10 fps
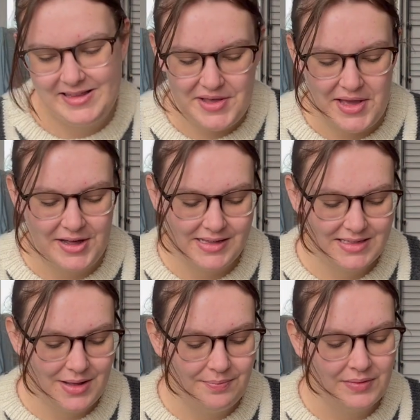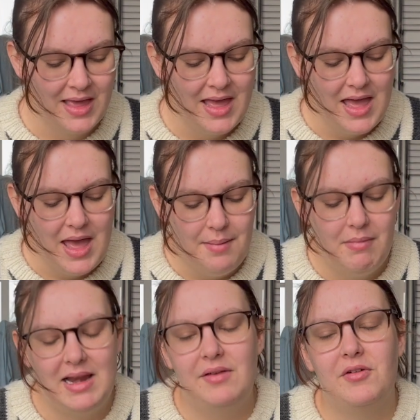So I got some
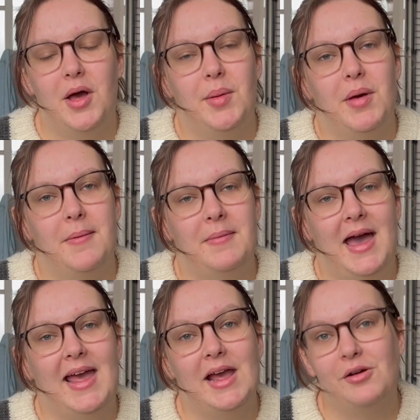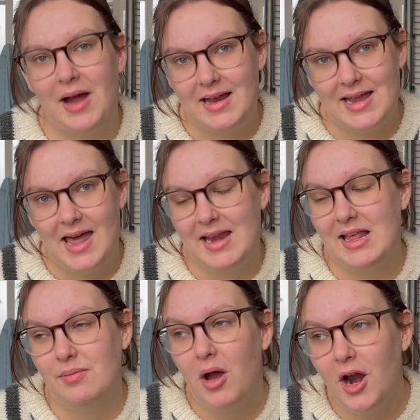money from my granddad and
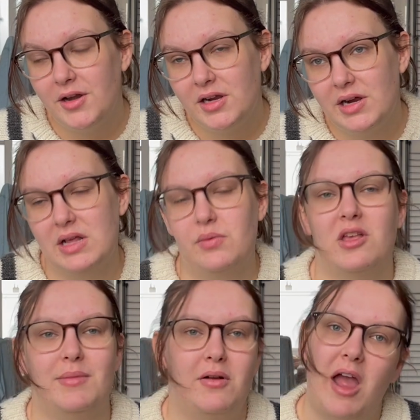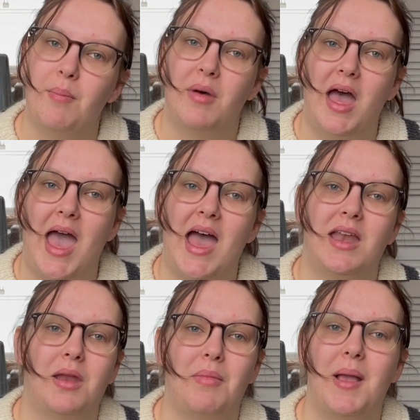his partner, as well as my grandma
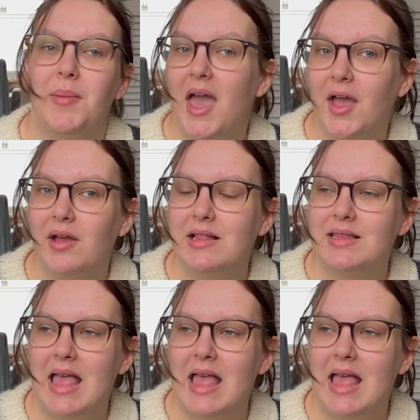and my parents,